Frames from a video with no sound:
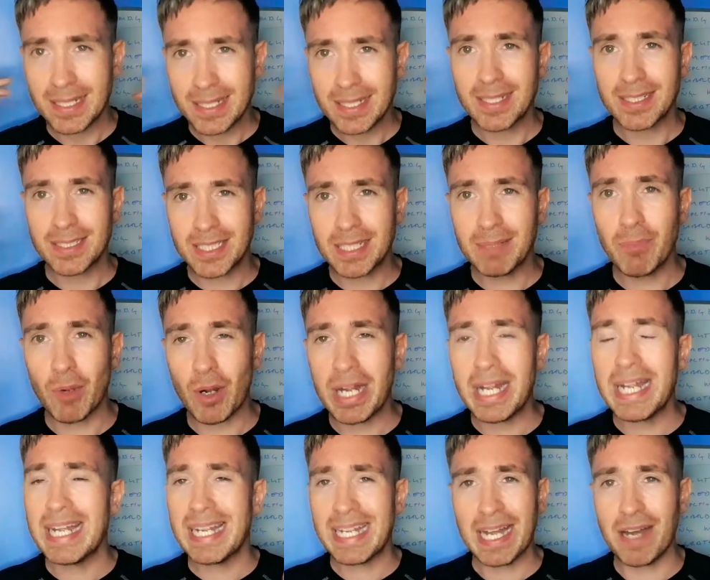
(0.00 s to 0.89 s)
It's in my
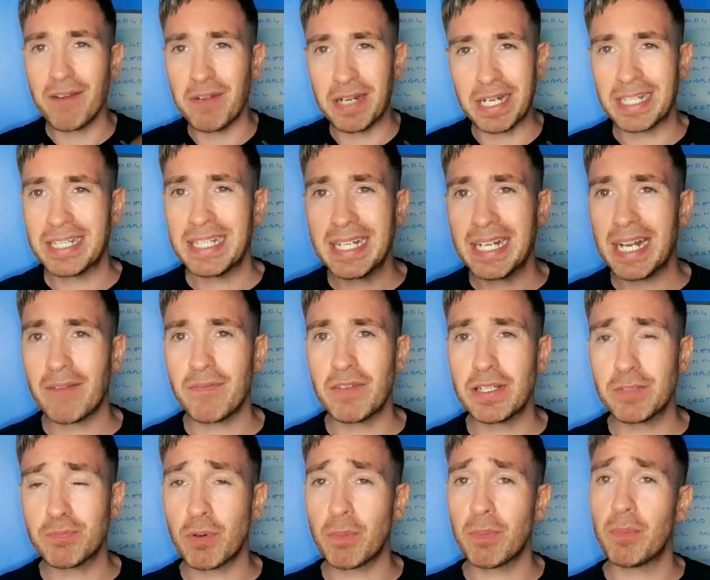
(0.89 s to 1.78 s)
ear cavity. I didn't have
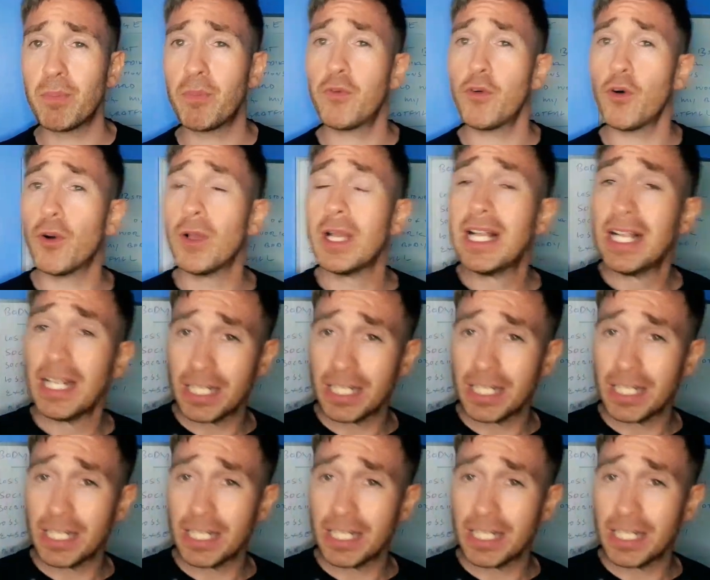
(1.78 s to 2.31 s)
this problem before.